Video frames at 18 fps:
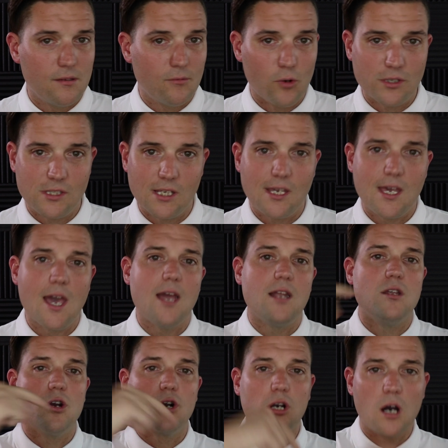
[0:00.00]
Once
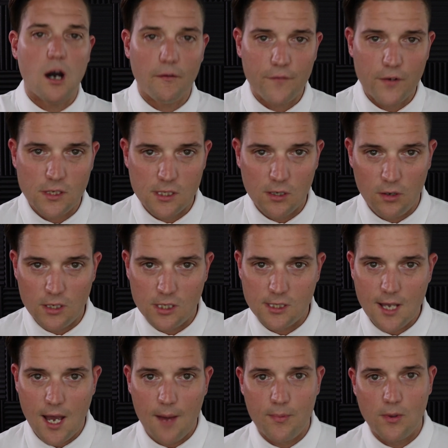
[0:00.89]
again, your comfort zone is
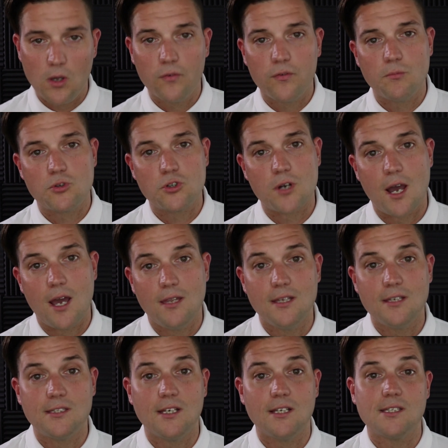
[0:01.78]
stopping you from
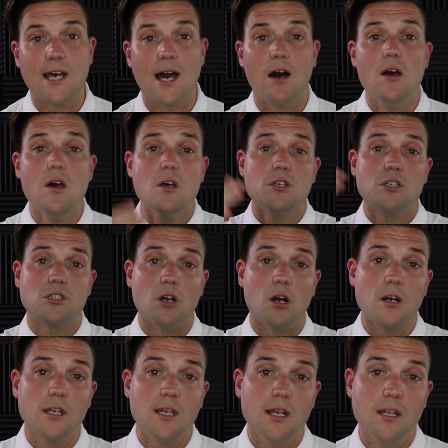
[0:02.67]
trying these things out.
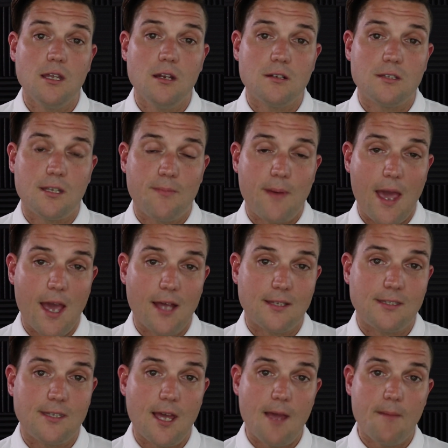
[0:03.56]
Start getting your
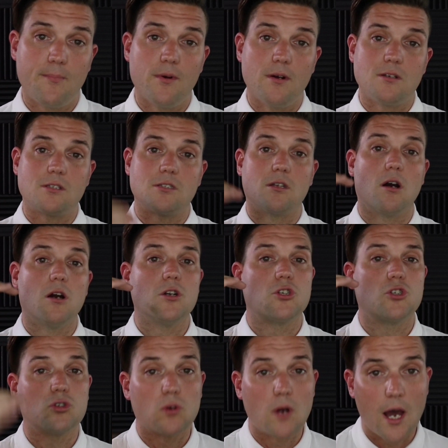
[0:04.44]
pants tapered.
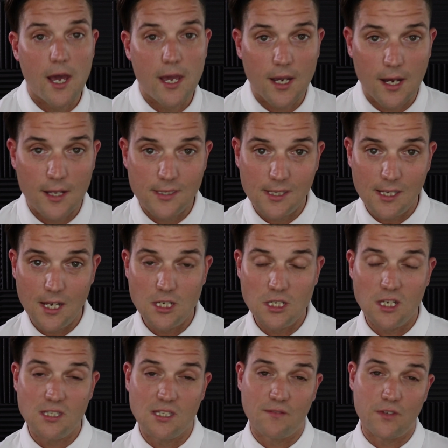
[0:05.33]
Start trying on skinny
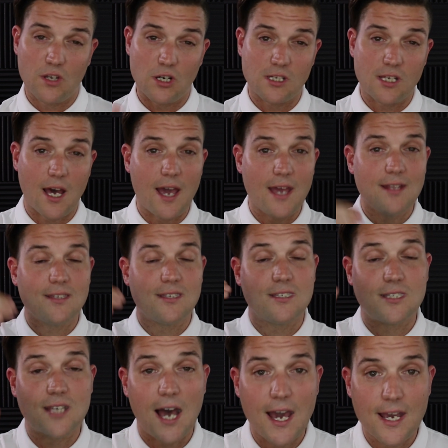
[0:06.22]
jeans. If they're tight,
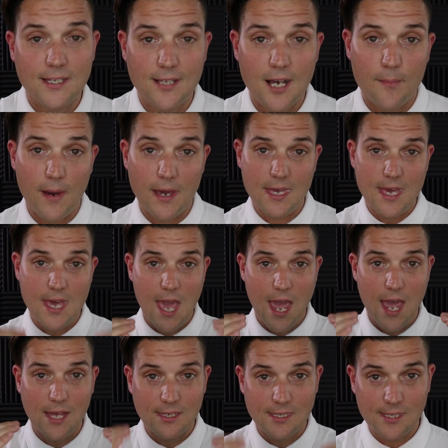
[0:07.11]
size up. I
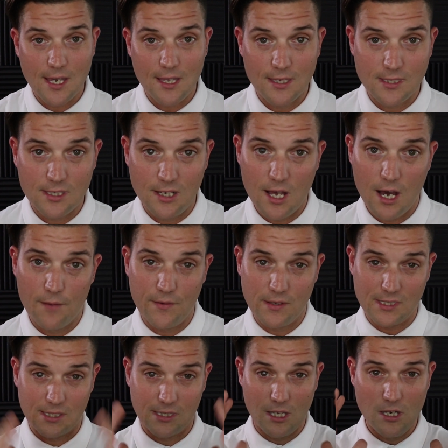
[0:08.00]
can't say this enough.
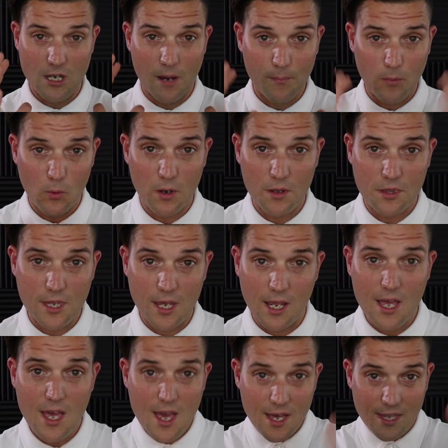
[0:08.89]
It's like the number one
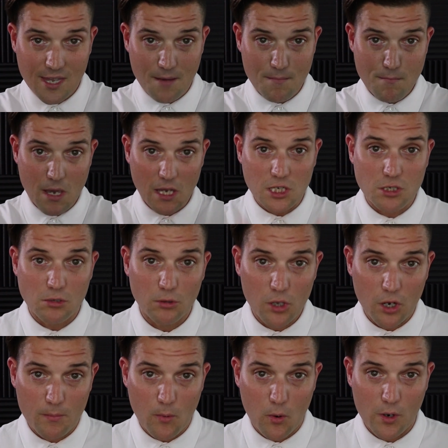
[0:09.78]
thing that makes you
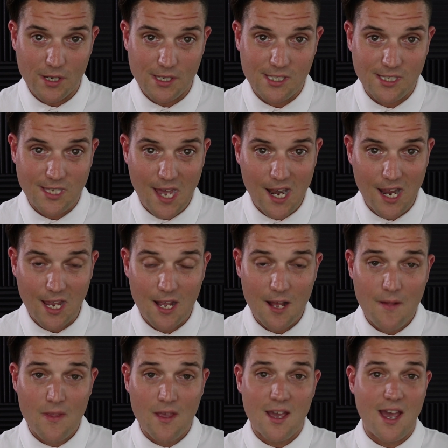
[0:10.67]
look more
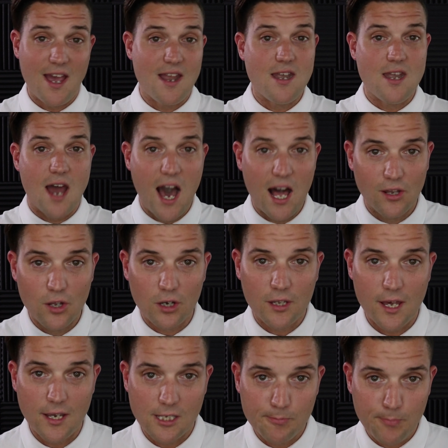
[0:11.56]
aesthetic and not
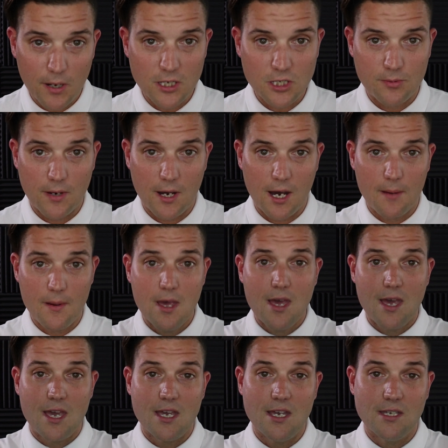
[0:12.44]
look like SpongeBob
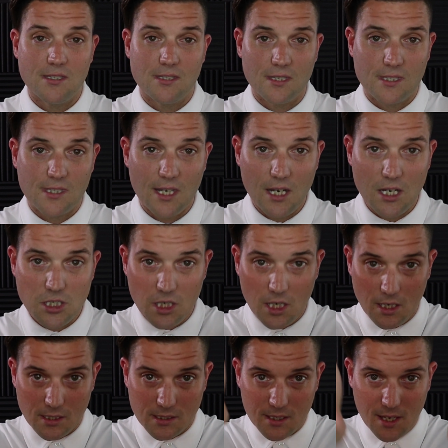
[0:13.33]
is skinny
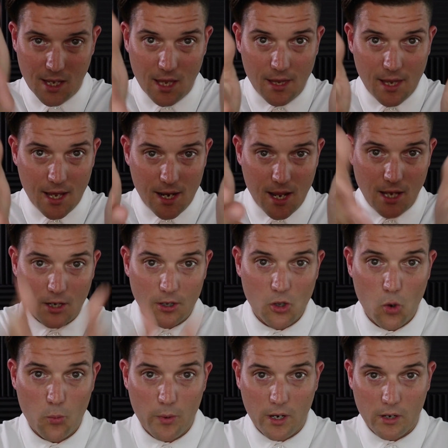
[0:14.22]
jeans and that
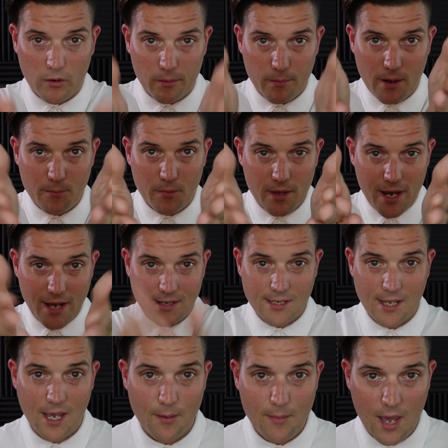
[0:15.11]
ankle opening. Remember
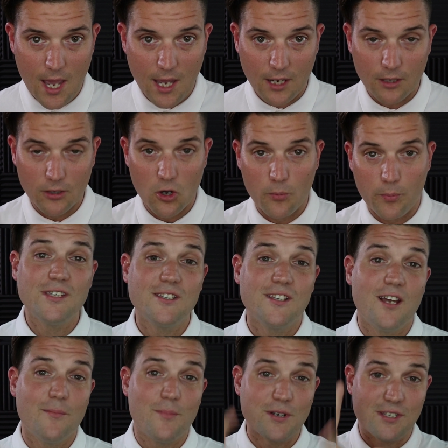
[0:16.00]
that damn ankle opening.
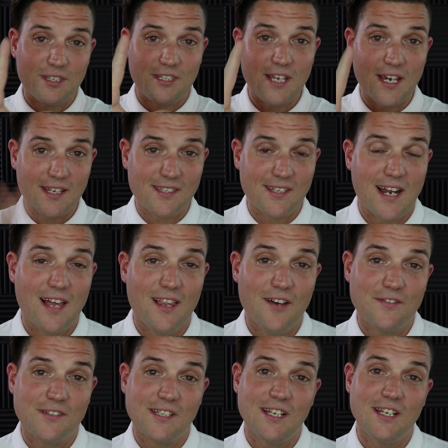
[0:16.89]
Reason number six that I
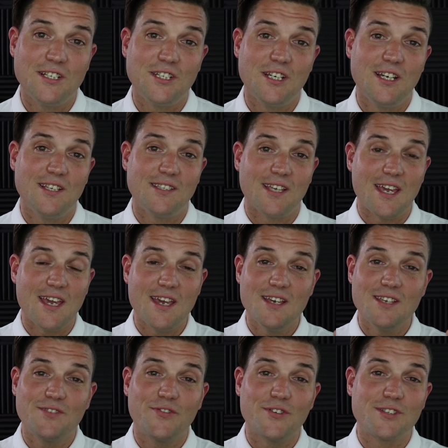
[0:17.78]
love skinny jeans
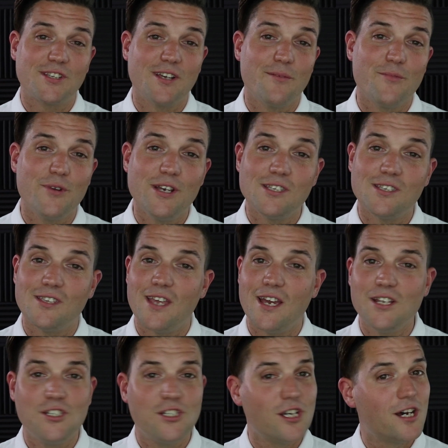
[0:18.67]
is for some reason
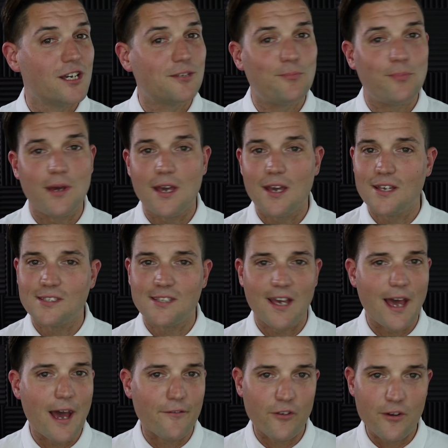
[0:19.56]
they just piss
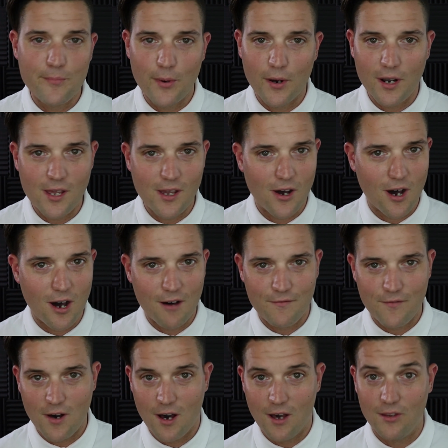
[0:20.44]
everybody
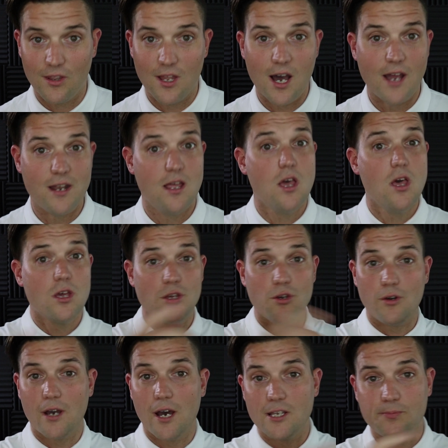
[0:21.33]
off online.
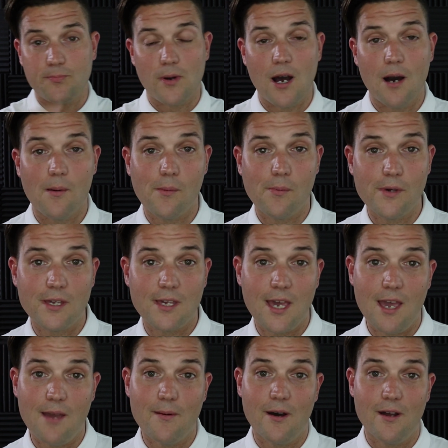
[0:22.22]
You guys probably
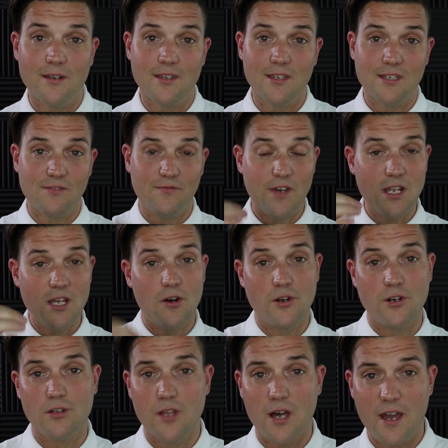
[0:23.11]
came onto this
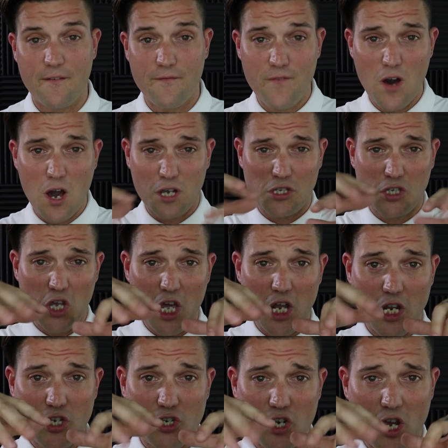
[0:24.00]
video and you're like, fuck
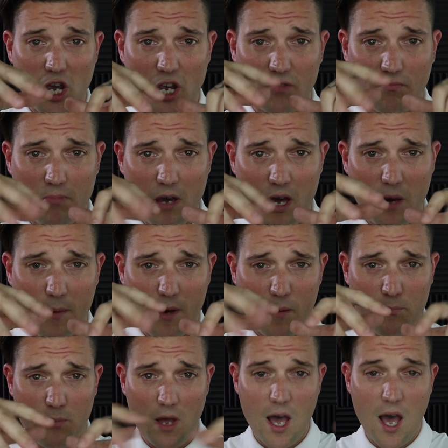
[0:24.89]
skinny jeans, blah,
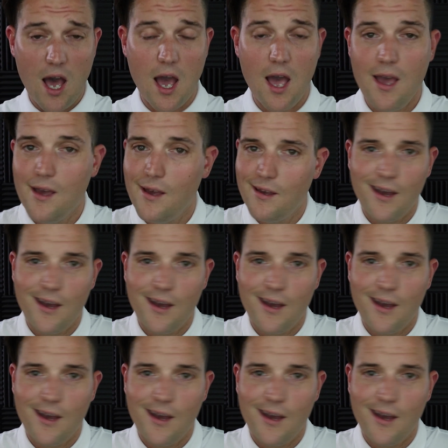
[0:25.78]
blah, blah.